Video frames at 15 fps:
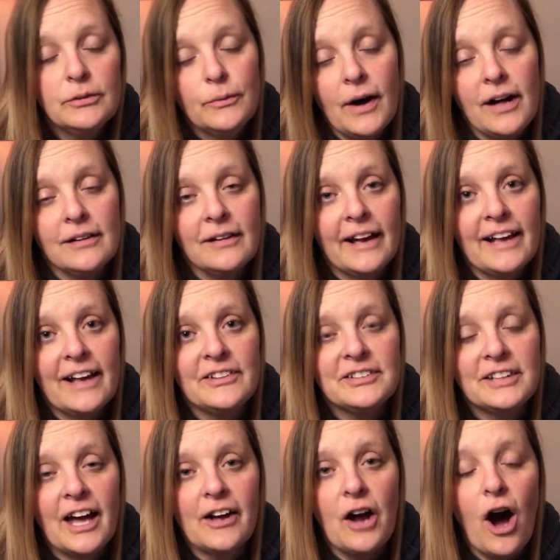well, I guess
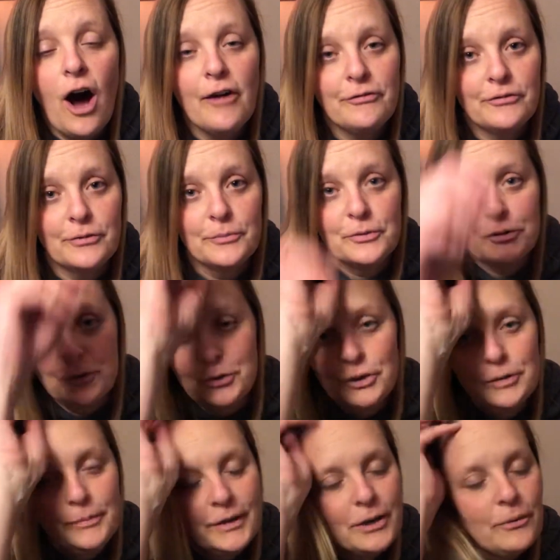not off from school,
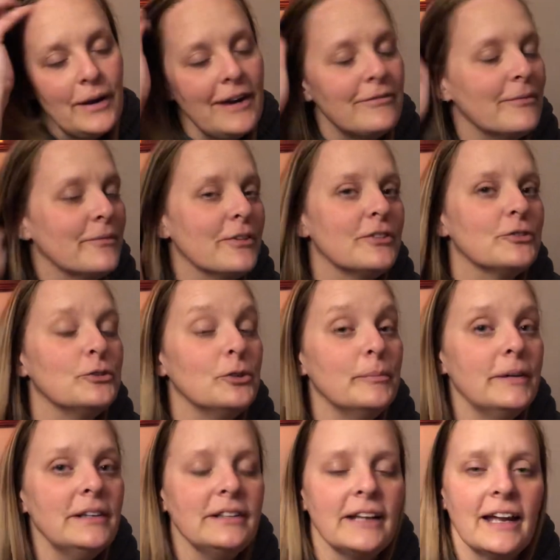but away from the school
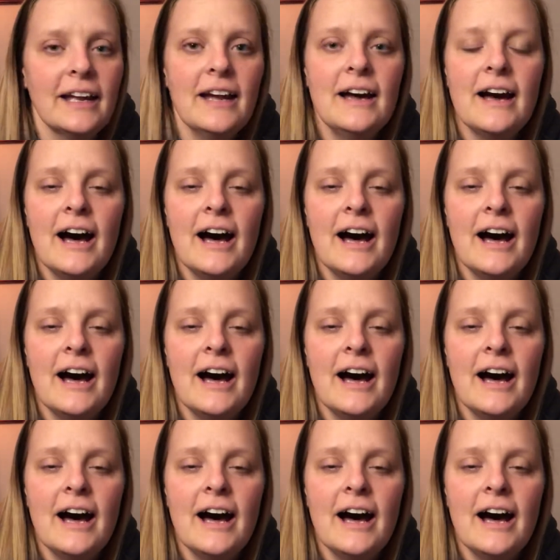building,